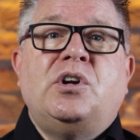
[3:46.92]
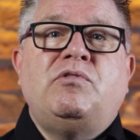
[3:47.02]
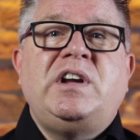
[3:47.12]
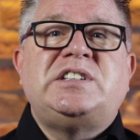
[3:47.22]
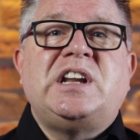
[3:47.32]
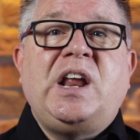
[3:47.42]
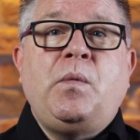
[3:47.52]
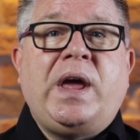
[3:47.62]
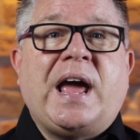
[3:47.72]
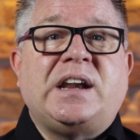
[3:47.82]
Recently,
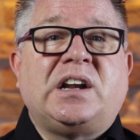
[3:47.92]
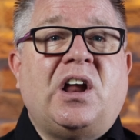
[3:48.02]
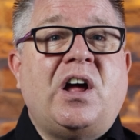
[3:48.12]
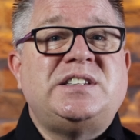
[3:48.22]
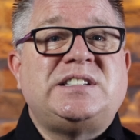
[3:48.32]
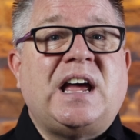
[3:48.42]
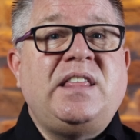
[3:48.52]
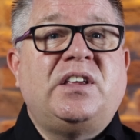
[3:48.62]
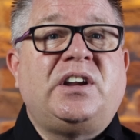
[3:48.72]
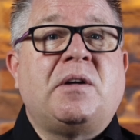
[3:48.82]
we had a client
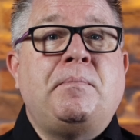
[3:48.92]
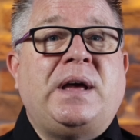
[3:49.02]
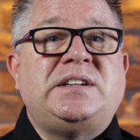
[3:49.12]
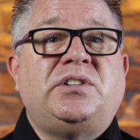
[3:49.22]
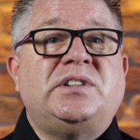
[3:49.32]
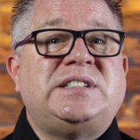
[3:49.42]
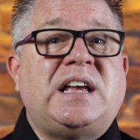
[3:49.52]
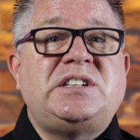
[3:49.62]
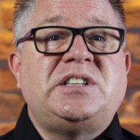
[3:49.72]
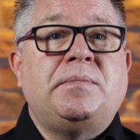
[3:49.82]
state that a competitor had
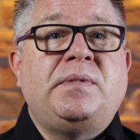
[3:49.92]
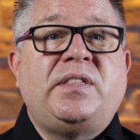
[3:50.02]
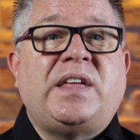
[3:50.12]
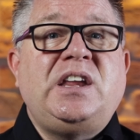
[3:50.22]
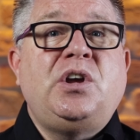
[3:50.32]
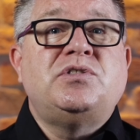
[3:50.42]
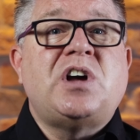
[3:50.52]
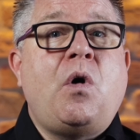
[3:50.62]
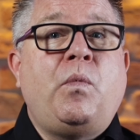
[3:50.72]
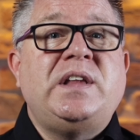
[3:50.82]
said to them that they use
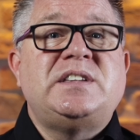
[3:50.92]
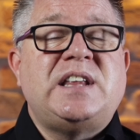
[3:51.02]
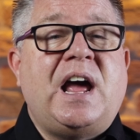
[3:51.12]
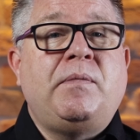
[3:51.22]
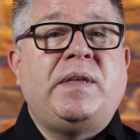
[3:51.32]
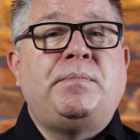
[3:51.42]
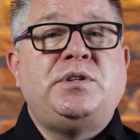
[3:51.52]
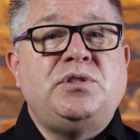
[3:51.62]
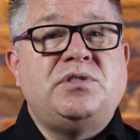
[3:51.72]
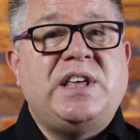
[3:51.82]
our wins to help them
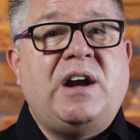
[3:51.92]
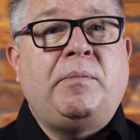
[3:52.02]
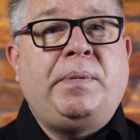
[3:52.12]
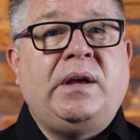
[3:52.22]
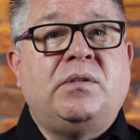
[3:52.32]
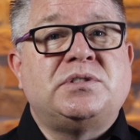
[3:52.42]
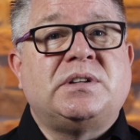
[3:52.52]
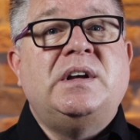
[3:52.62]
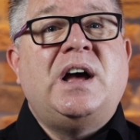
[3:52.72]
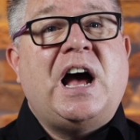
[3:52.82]
produce their appeals.
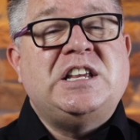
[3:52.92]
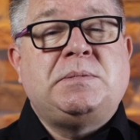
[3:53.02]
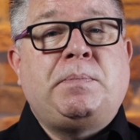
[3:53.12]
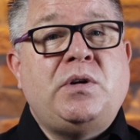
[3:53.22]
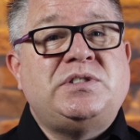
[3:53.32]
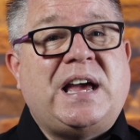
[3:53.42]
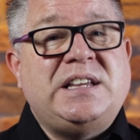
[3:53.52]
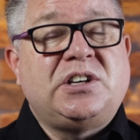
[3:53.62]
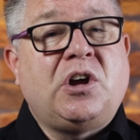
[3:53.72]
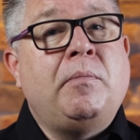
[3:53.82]
I suppose that
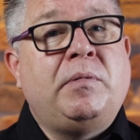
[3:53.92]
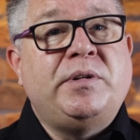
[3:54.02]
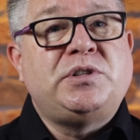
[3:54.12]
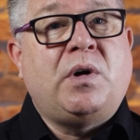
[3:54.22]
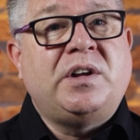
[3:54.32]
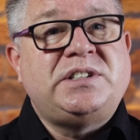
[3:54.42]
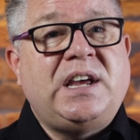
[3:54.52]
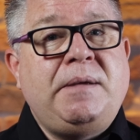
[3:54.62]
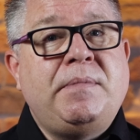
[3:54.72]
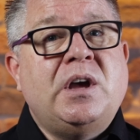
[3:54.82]
is a compliment to our
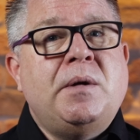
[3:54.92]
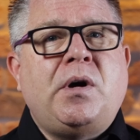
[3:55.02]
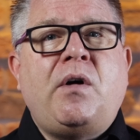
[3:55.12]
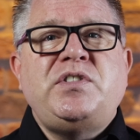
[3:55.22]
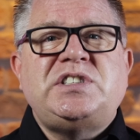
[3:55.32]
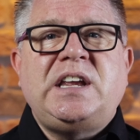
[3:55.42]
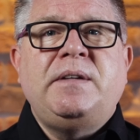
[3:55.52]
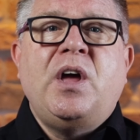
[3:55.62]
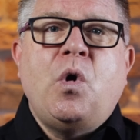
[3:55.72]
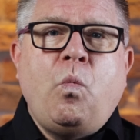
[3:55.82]
team, but obviously
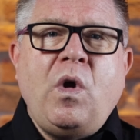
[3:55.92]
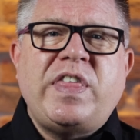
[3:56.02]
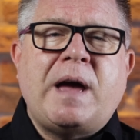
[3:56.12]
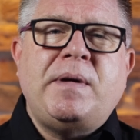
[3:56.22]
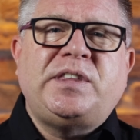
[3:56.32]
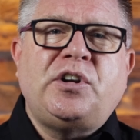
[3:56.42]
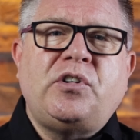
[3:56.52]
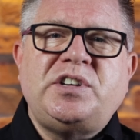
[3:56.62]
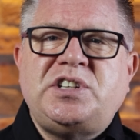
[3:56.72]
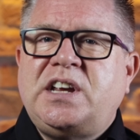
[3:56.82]
with that
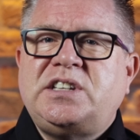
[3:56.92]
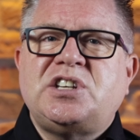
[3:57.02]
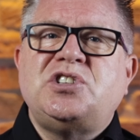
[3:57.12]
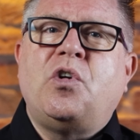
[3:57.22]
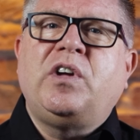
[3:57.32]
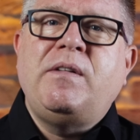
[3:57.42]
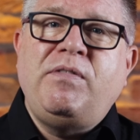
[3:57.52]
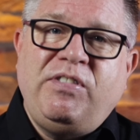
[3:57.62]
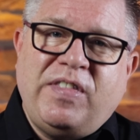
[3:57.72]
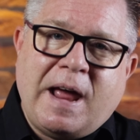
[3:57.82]
methodology it does not
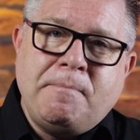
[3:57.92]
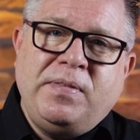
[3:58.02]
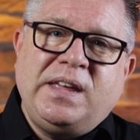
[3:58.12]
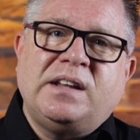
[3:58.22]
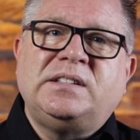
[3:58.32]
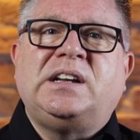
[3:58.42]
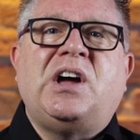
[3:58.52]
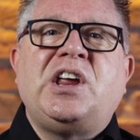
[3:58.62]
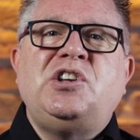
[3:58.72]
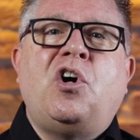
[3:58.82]
give them the
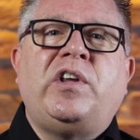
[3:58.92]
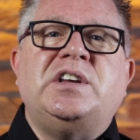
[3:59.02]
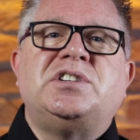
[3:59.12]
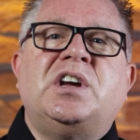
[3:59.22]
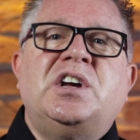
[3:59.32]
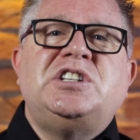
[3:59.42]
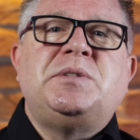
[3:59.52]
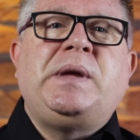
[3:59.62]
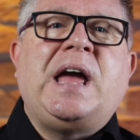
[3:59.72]
underlying knowledge to be